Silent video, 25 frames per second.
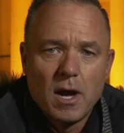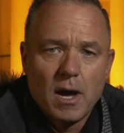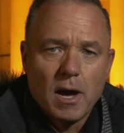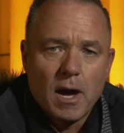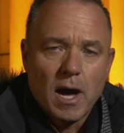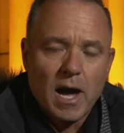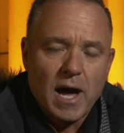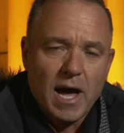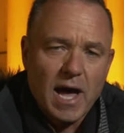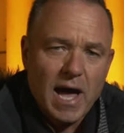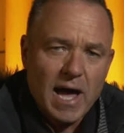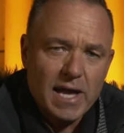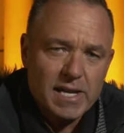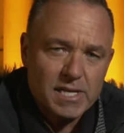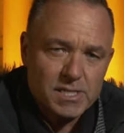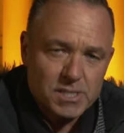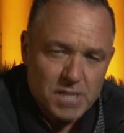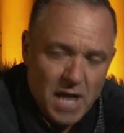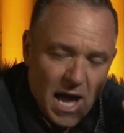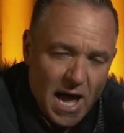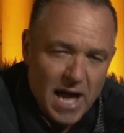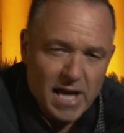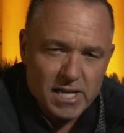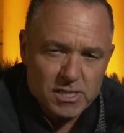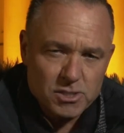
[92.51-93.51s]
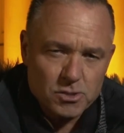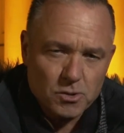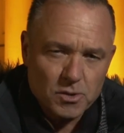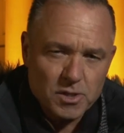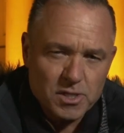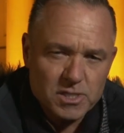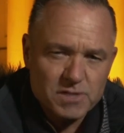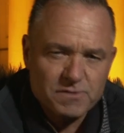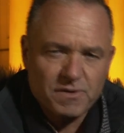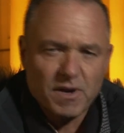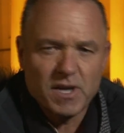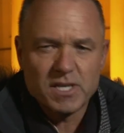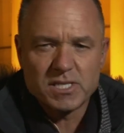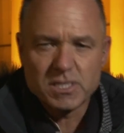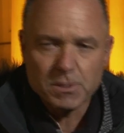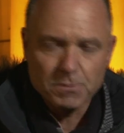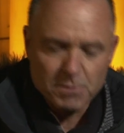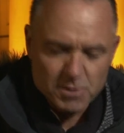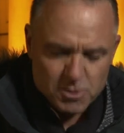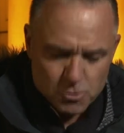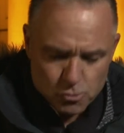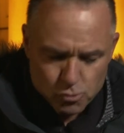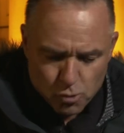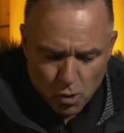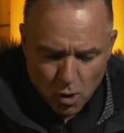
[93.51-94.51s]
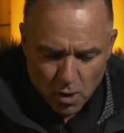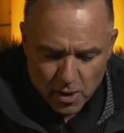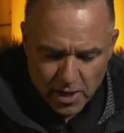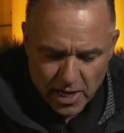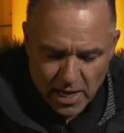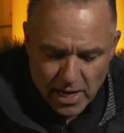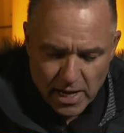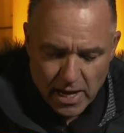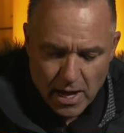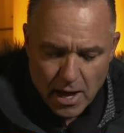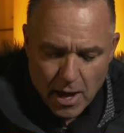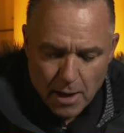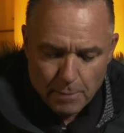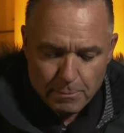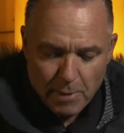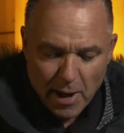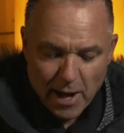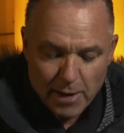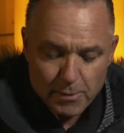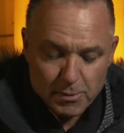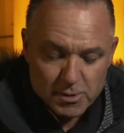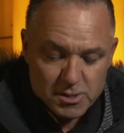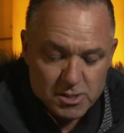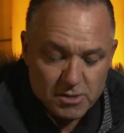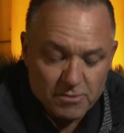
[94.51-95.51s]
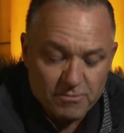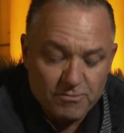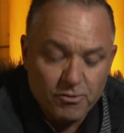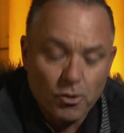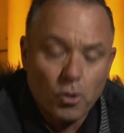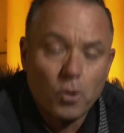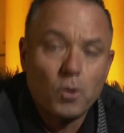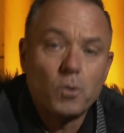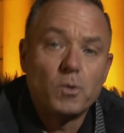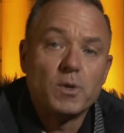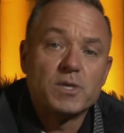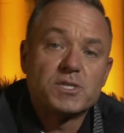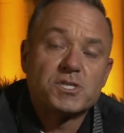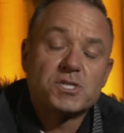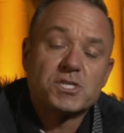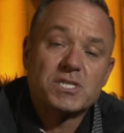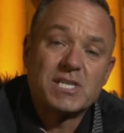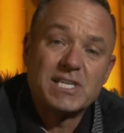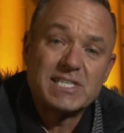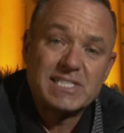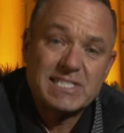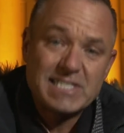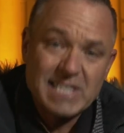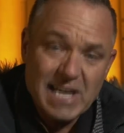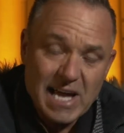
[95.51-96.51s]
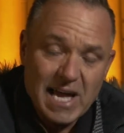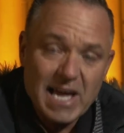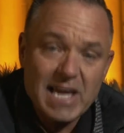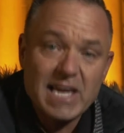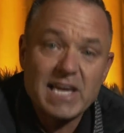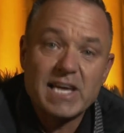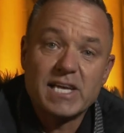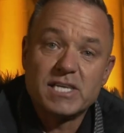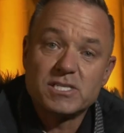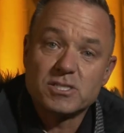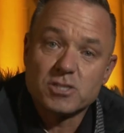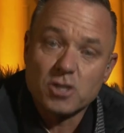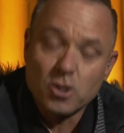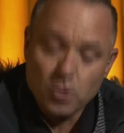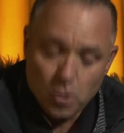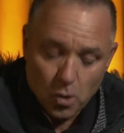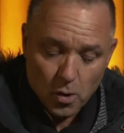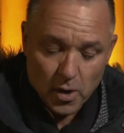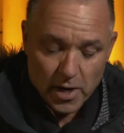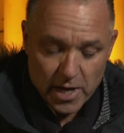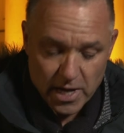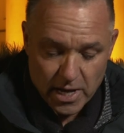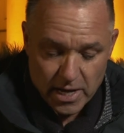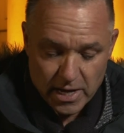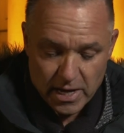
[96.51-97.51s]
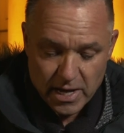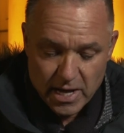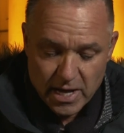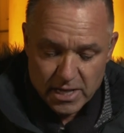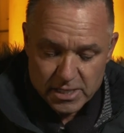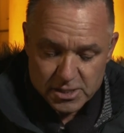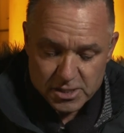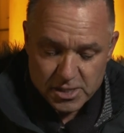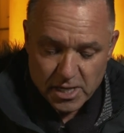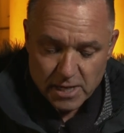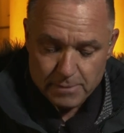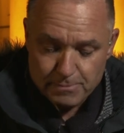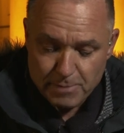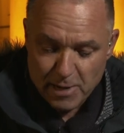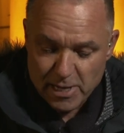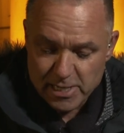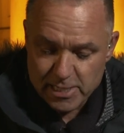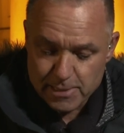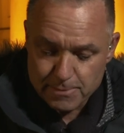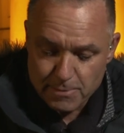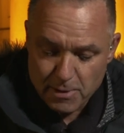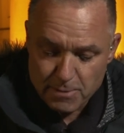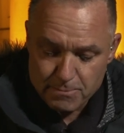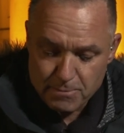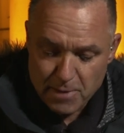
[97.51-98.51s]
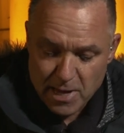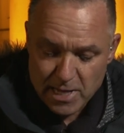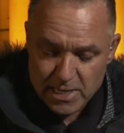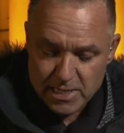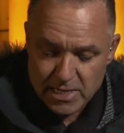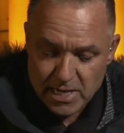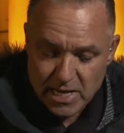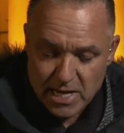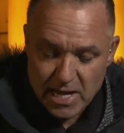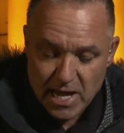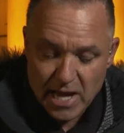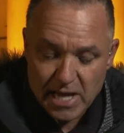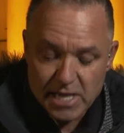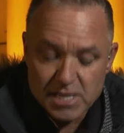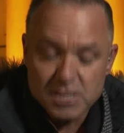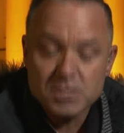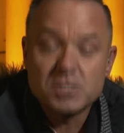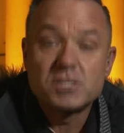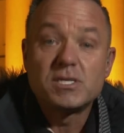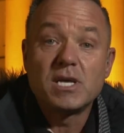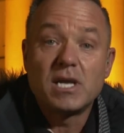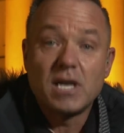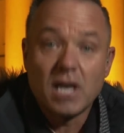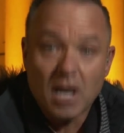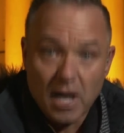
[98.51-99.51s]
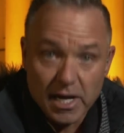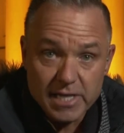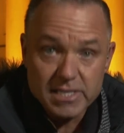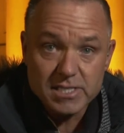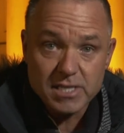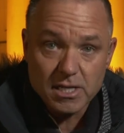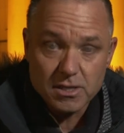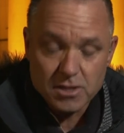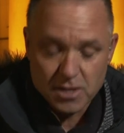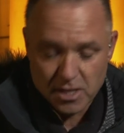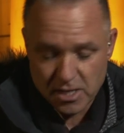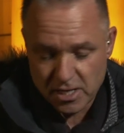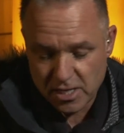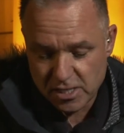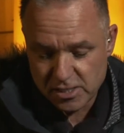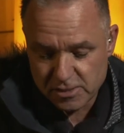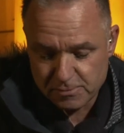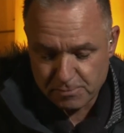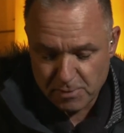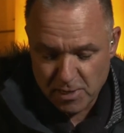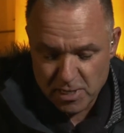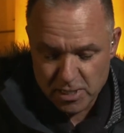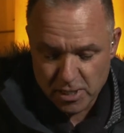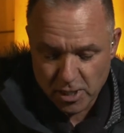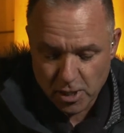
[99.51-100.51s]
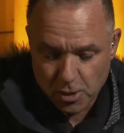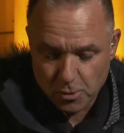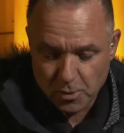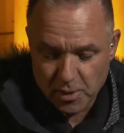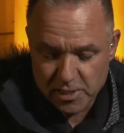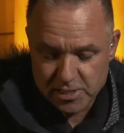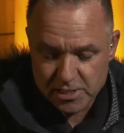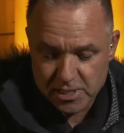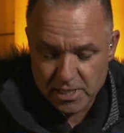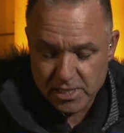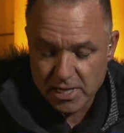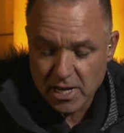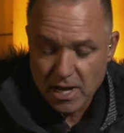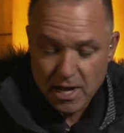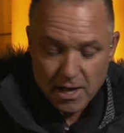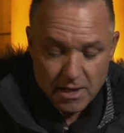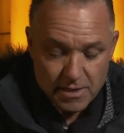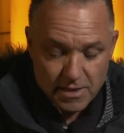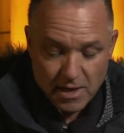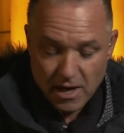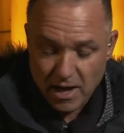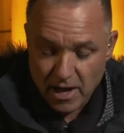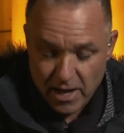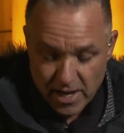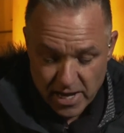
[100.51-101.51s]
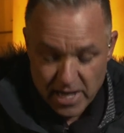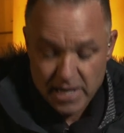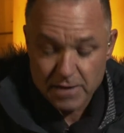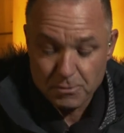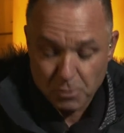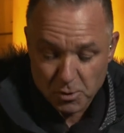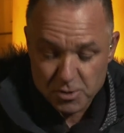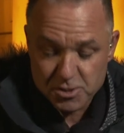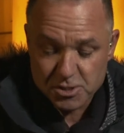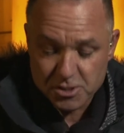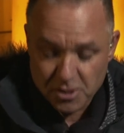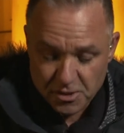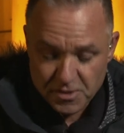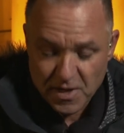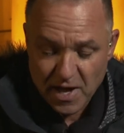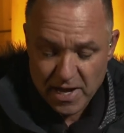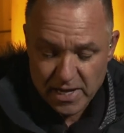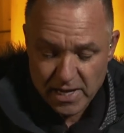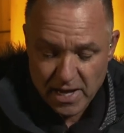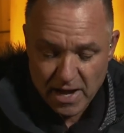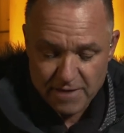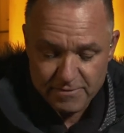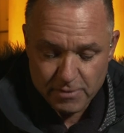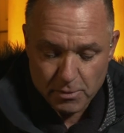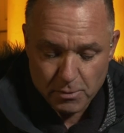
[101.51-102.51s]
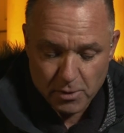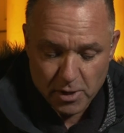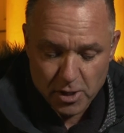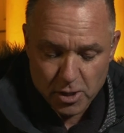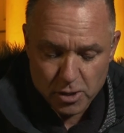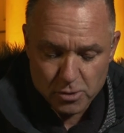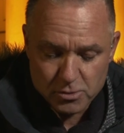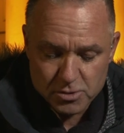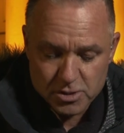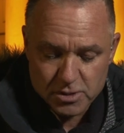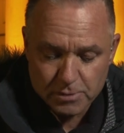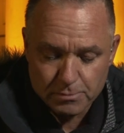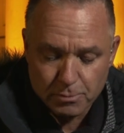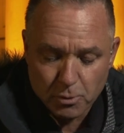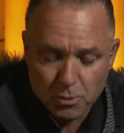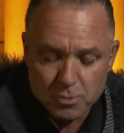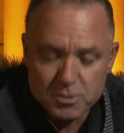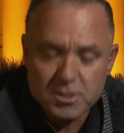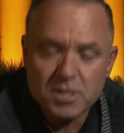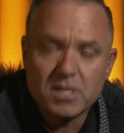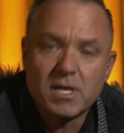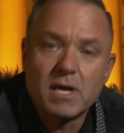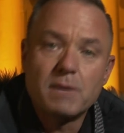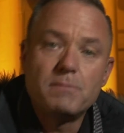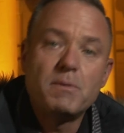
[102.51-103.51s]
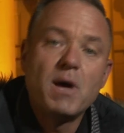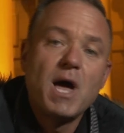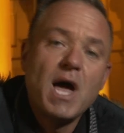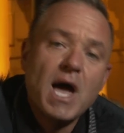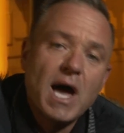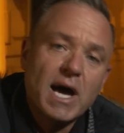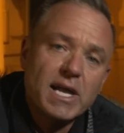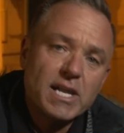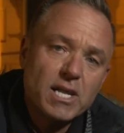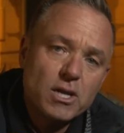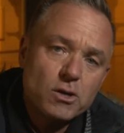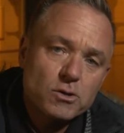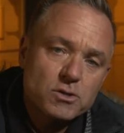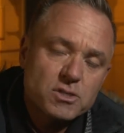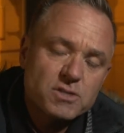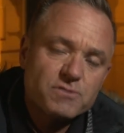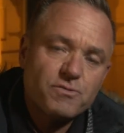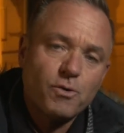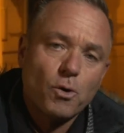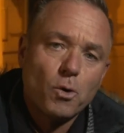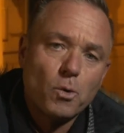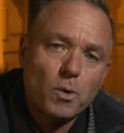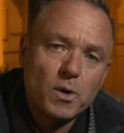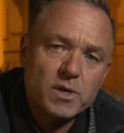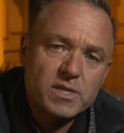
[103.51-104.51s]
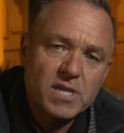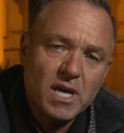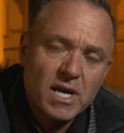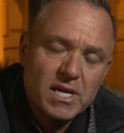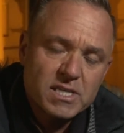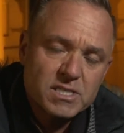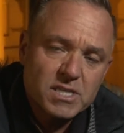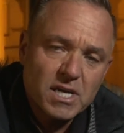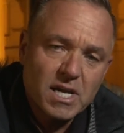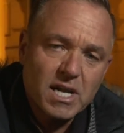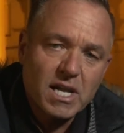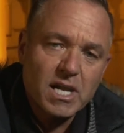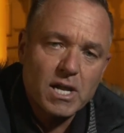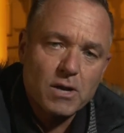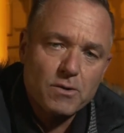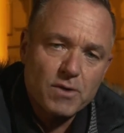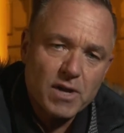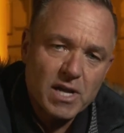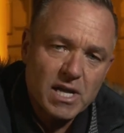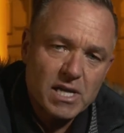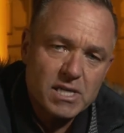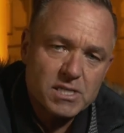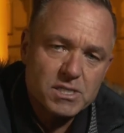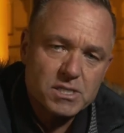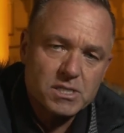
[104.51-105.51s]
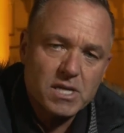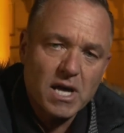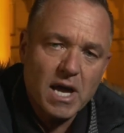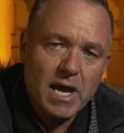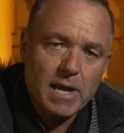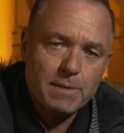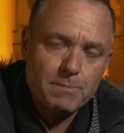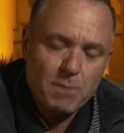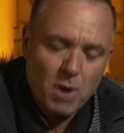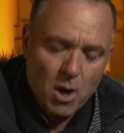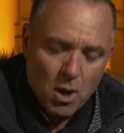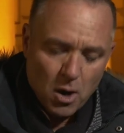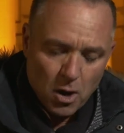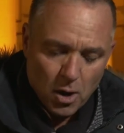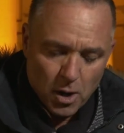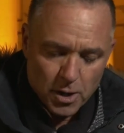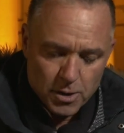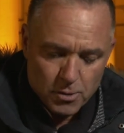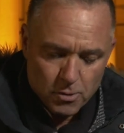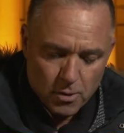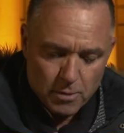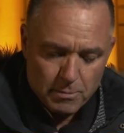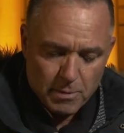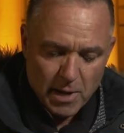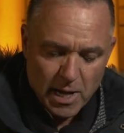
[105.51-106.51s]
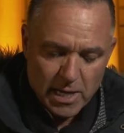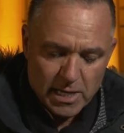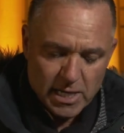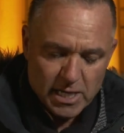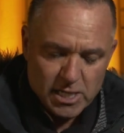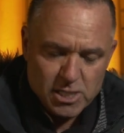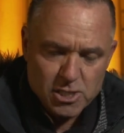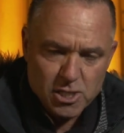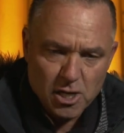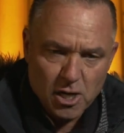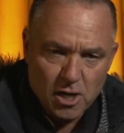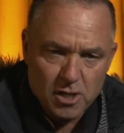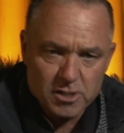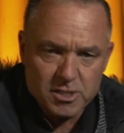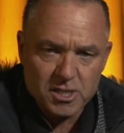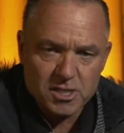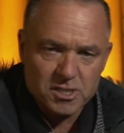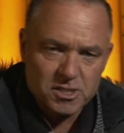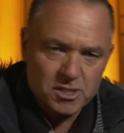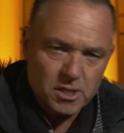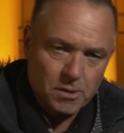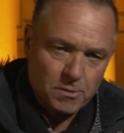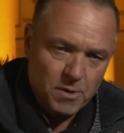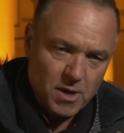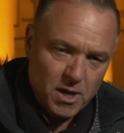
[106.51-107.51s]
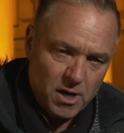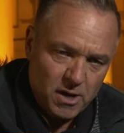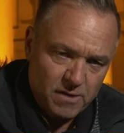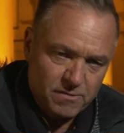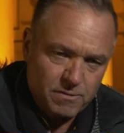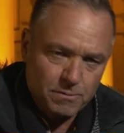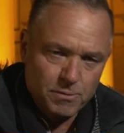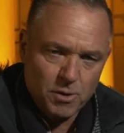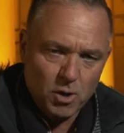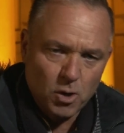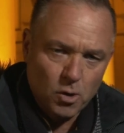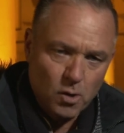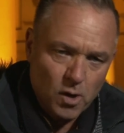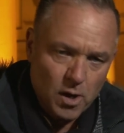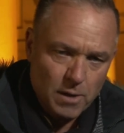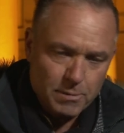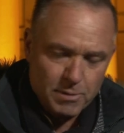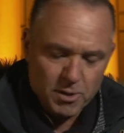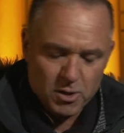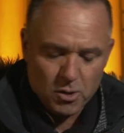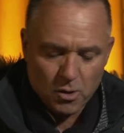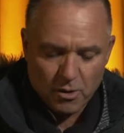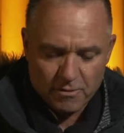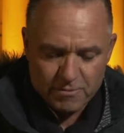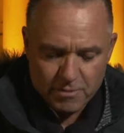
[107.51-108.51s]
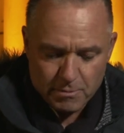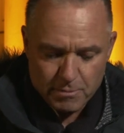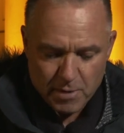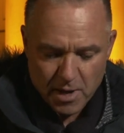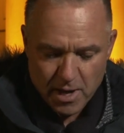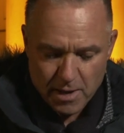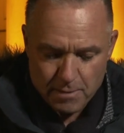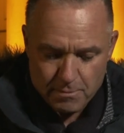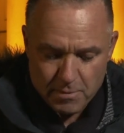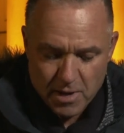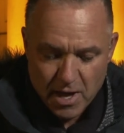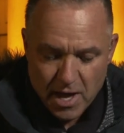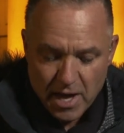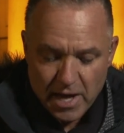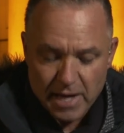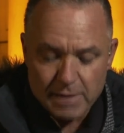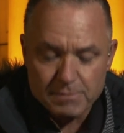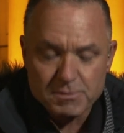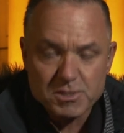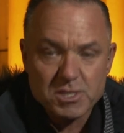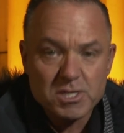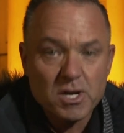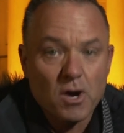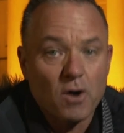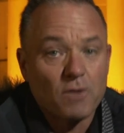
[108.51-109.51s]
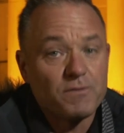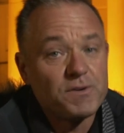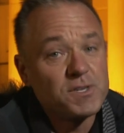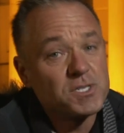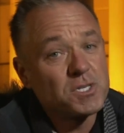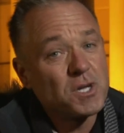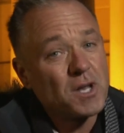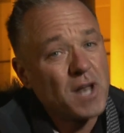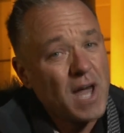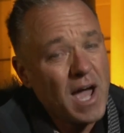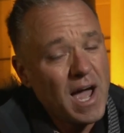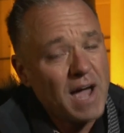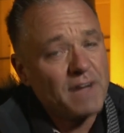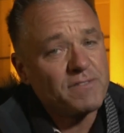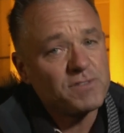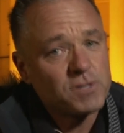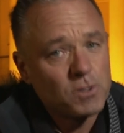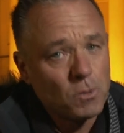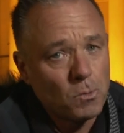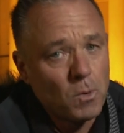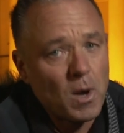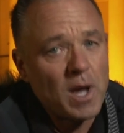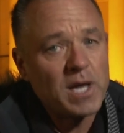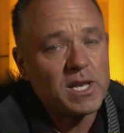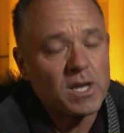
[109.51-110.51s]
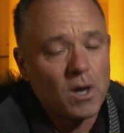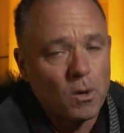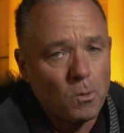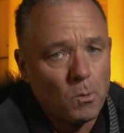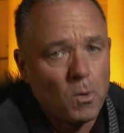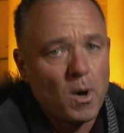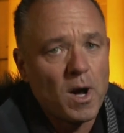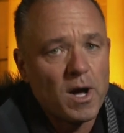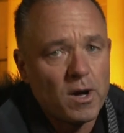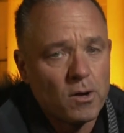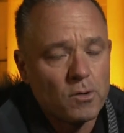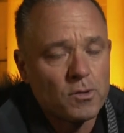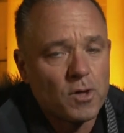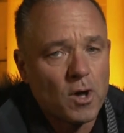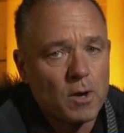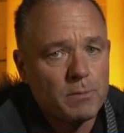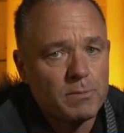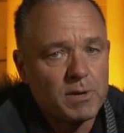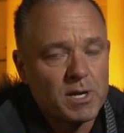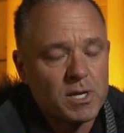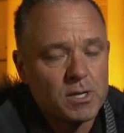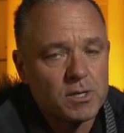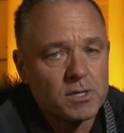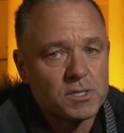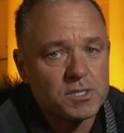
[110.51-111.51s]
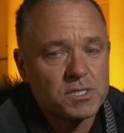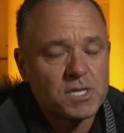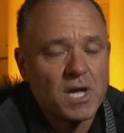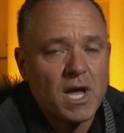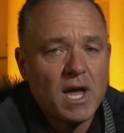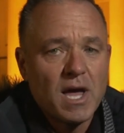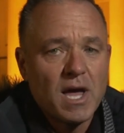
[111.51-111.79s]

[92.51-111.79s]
Uh, had his hands on his face and was rocking backwards and forwards. Today, his lawyer said Benjamin Mendy is delighted that he's been acquitted. Uh, he wants to thank everyone who supported him and he looks forward to clearing his name on the remaining charges. So we heard from the lawyer, but not from him himself. He's going to have to wait a while, though, because